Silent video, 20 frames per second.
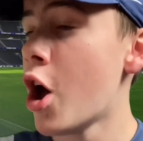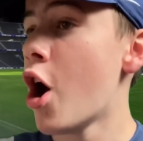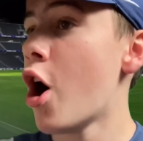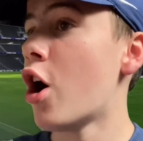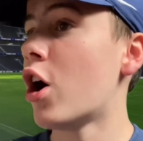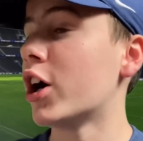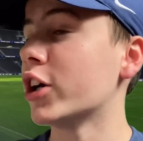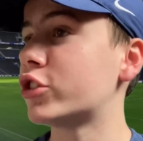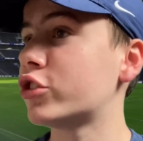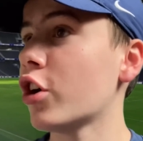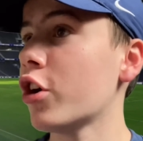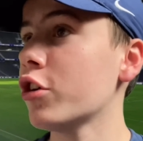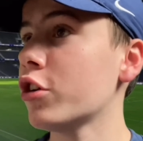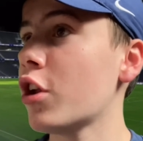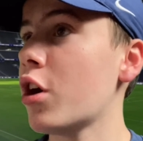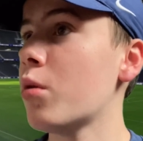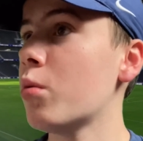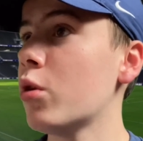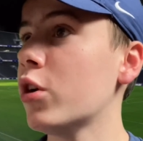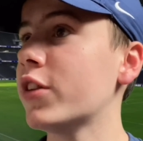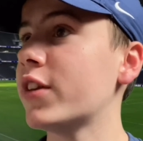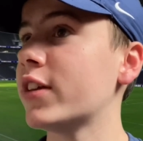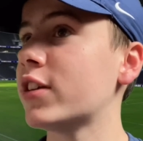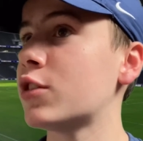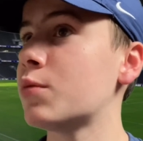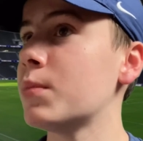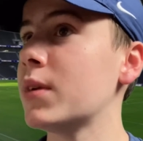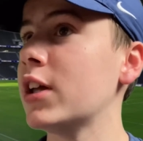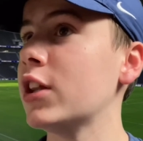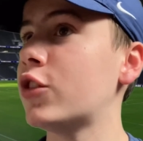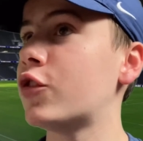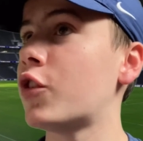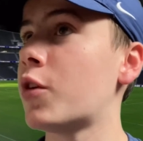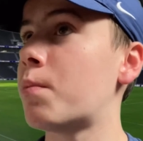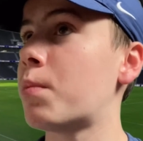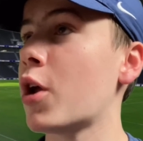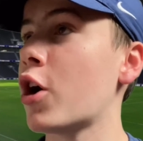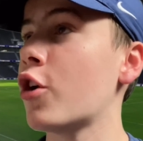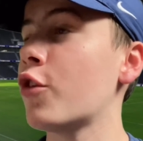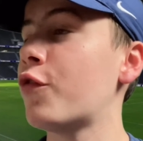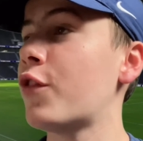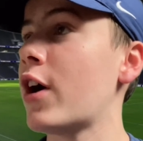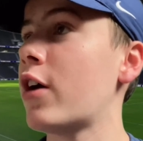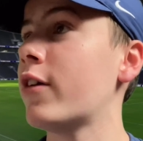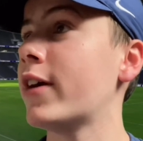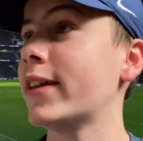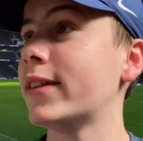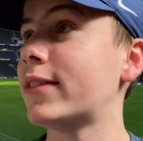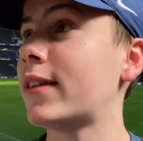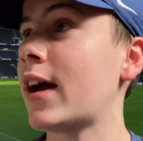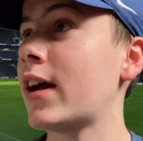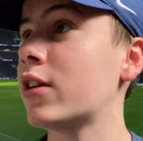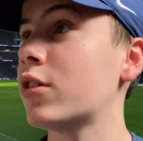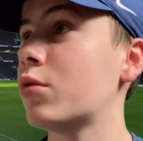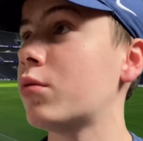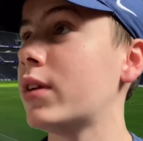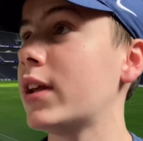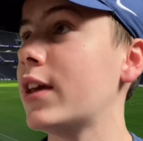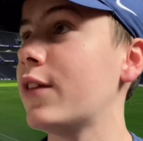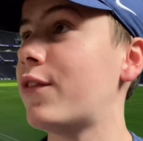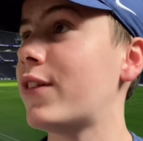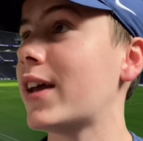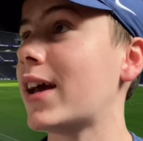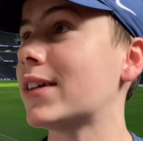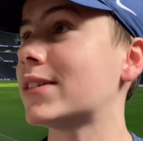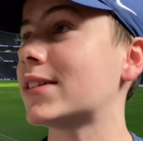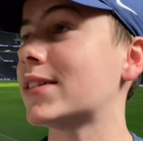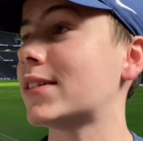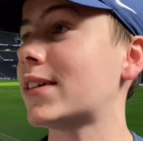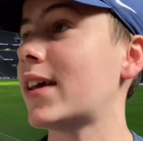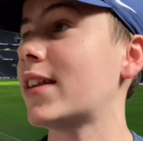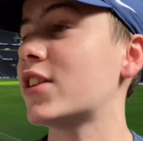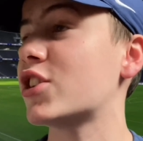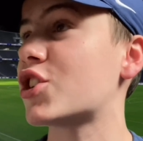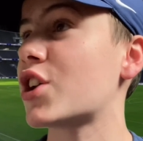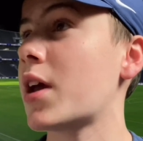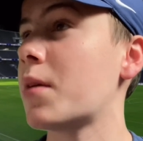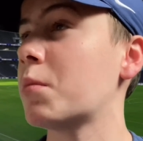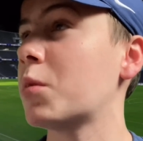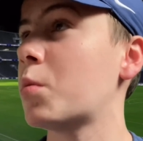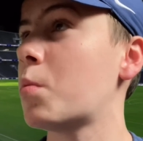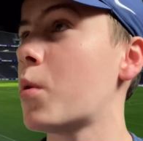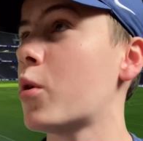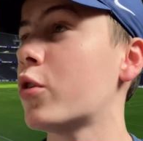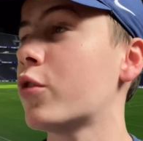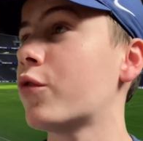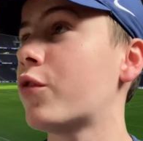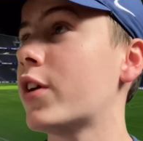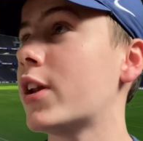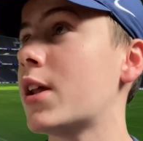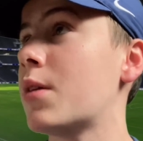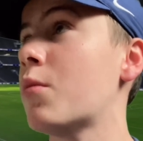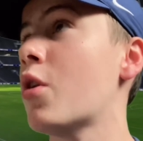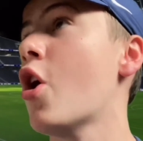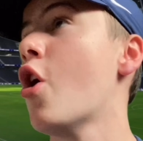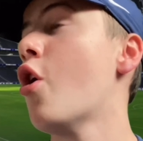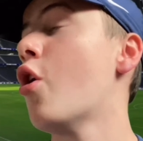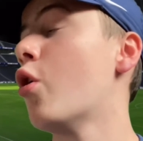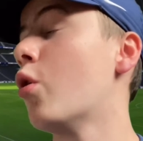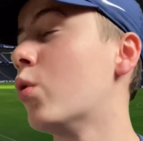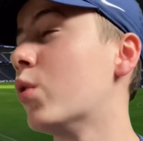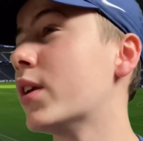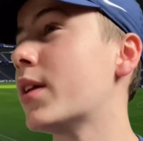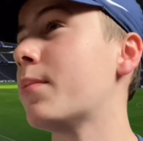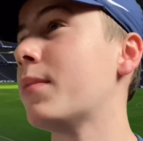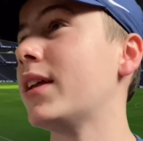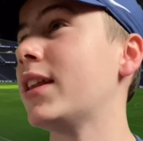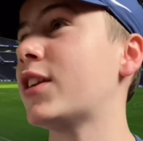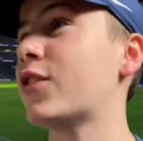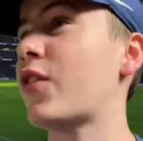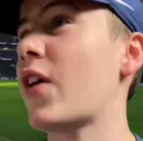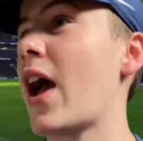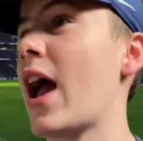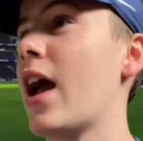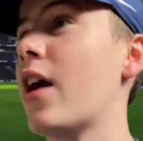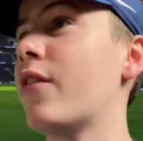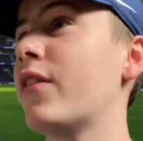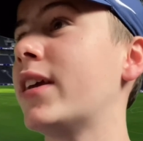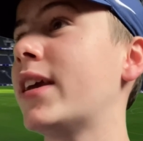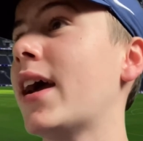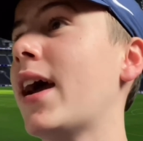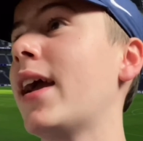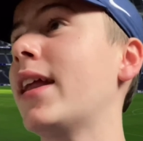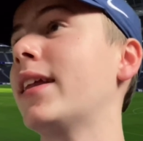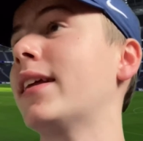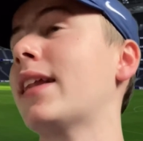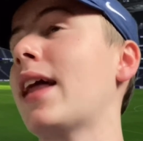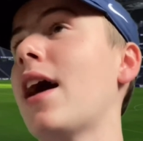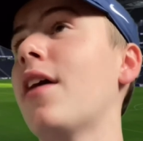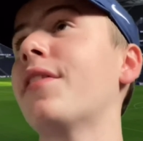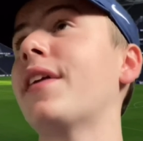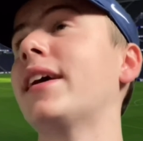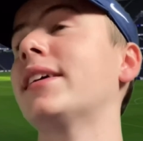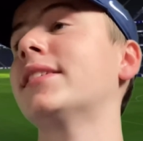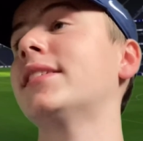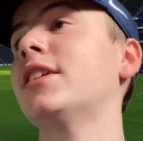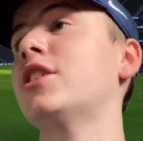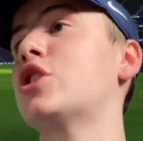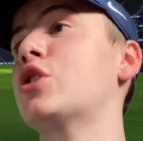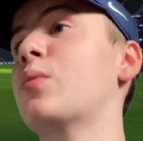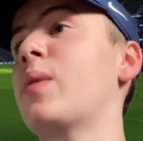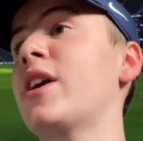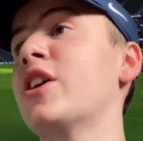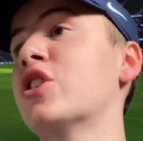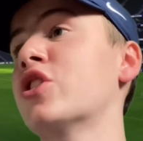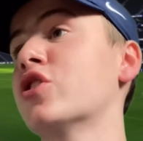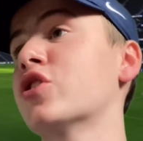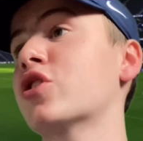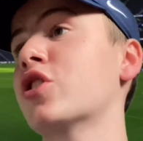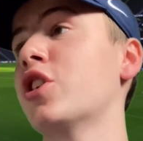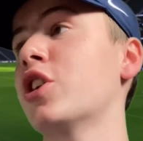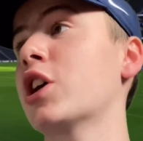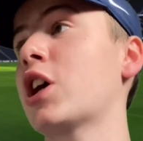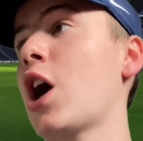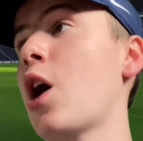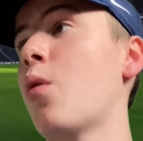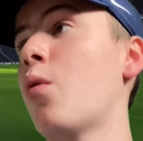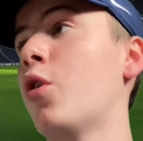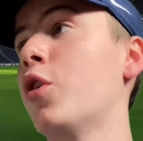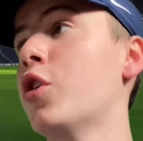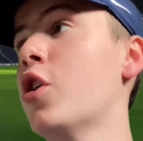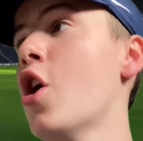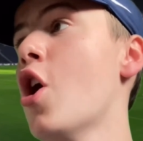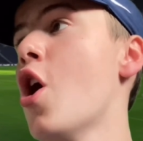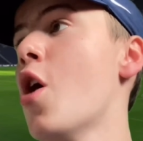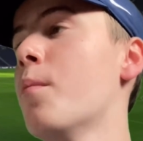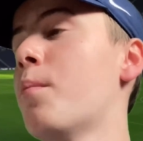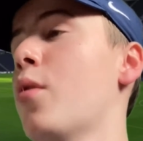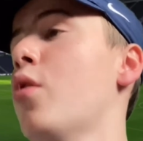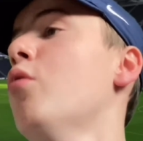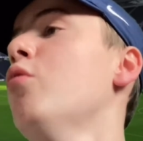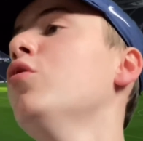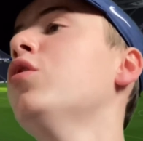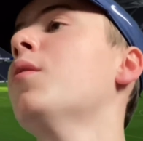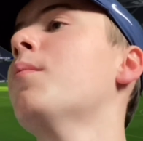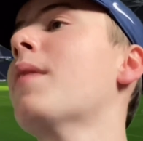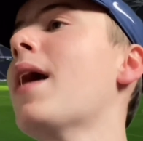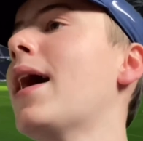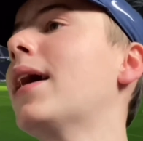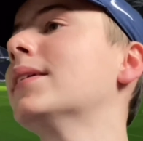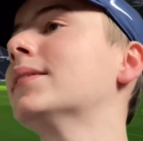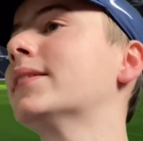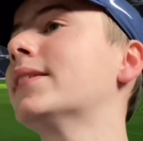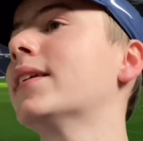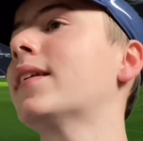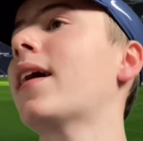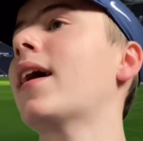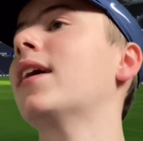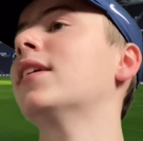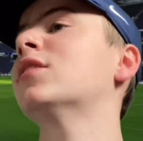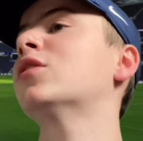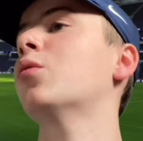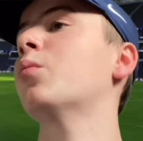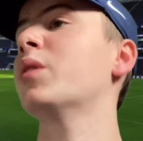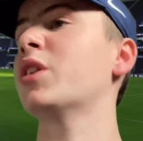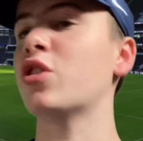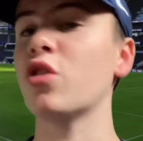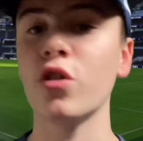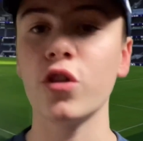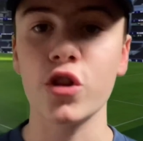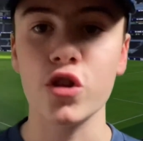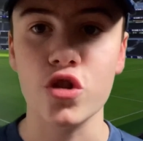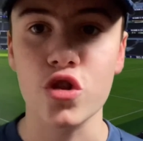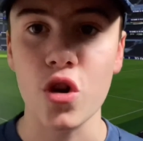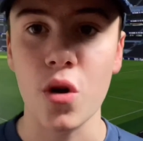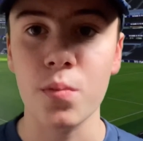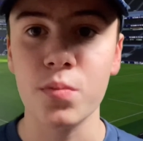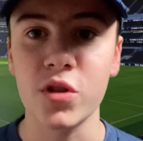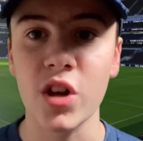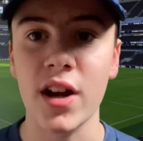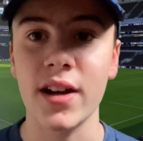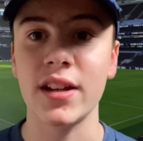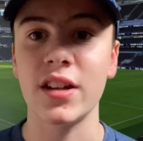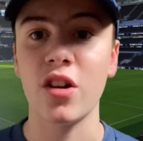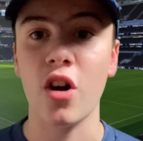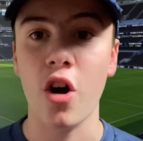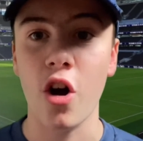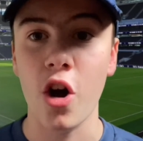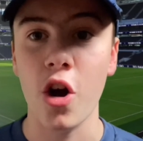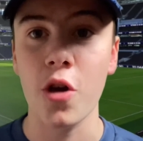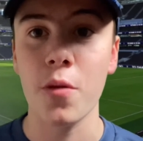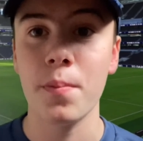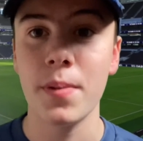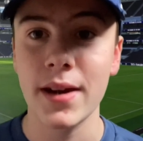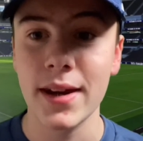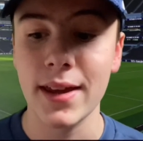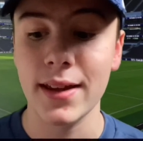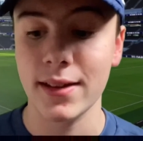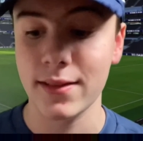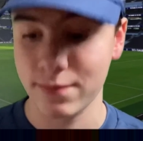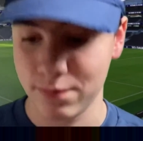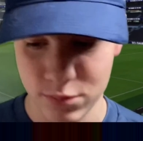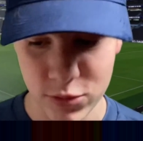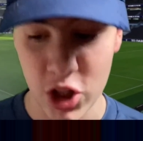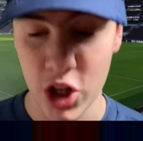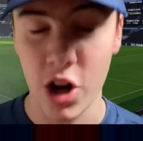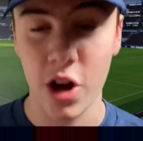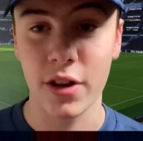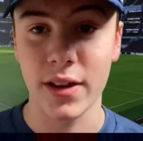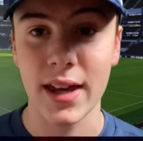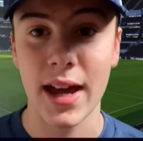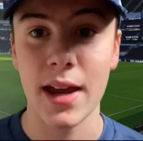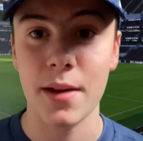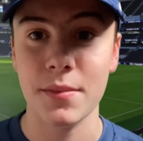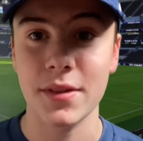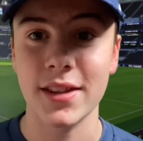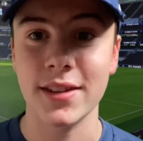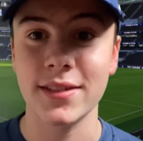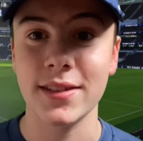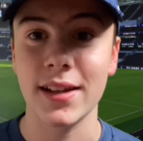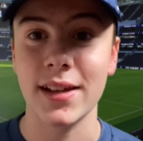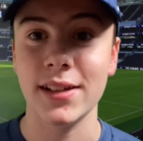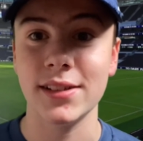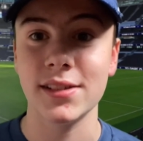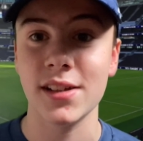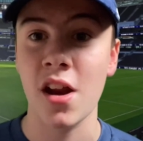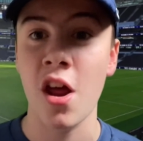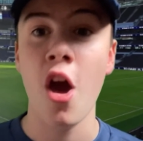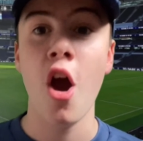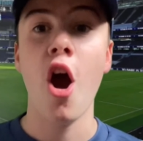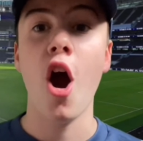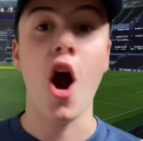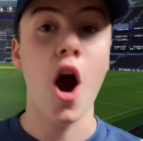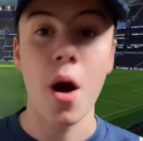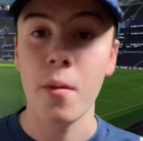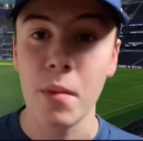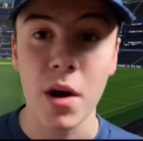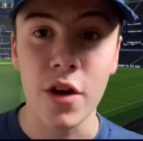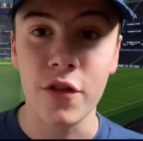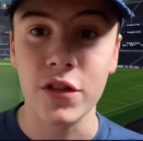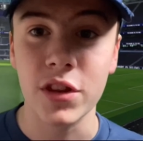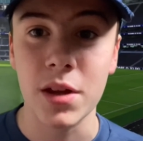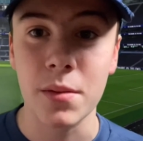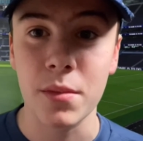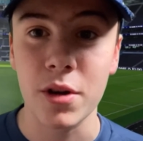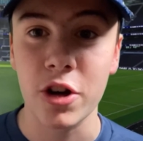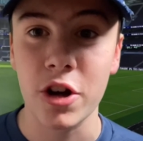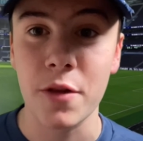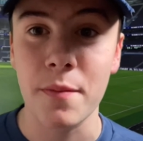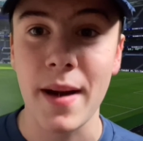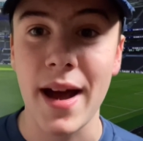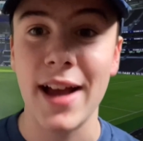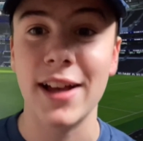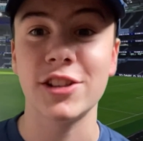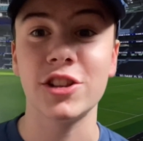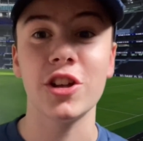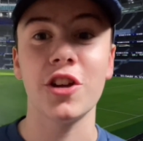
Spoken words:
I don't know what this means for Blofeld and Daniel Levy, as I say, the James Bond villain, or what it means for Harry Kane and how that situation's going to go on. But all that matters today is that we got the job done in our opening, you know, game of the season. I'm over the moon about it. So